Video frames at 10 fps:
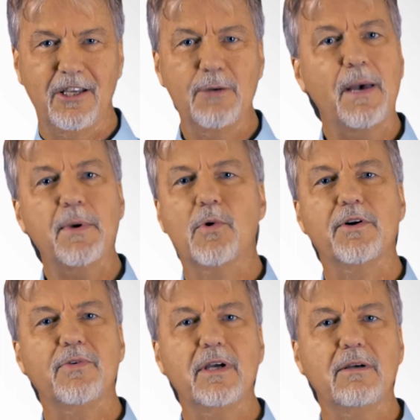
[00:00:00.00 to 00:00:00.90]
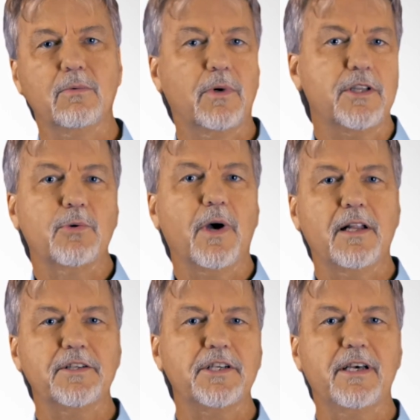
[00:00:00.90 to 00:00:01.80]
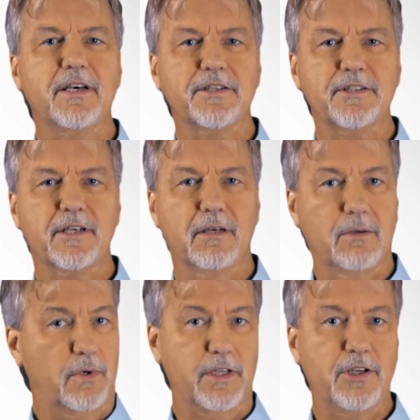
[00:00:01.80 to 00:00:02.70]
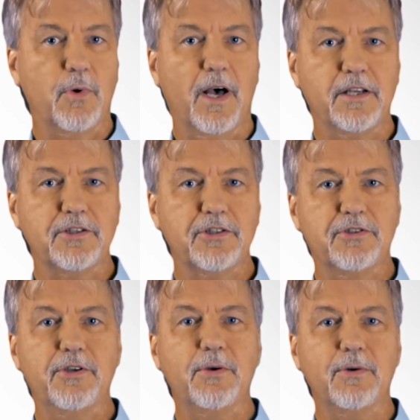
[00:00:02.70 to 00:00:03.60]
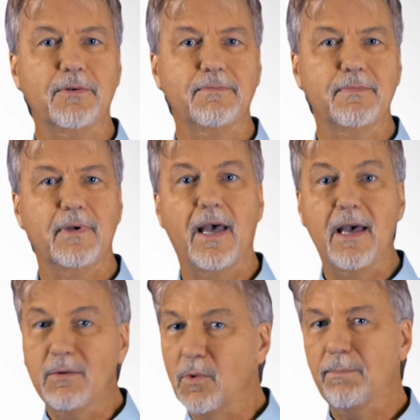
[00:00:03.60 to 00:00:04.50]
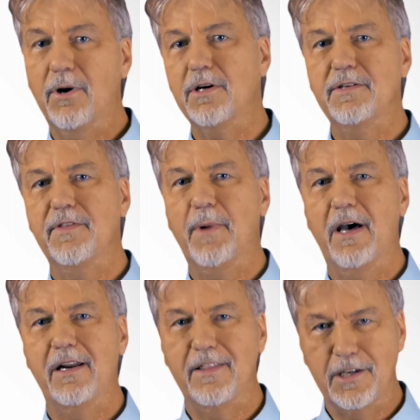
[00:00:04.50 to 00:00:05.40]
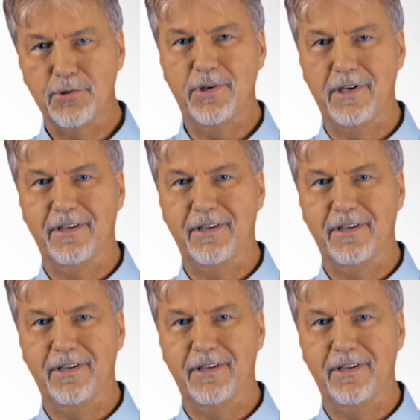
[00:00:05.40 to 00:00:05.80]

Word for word: You may be wondering what urology is, what urologists do, and what parts of the body they treat.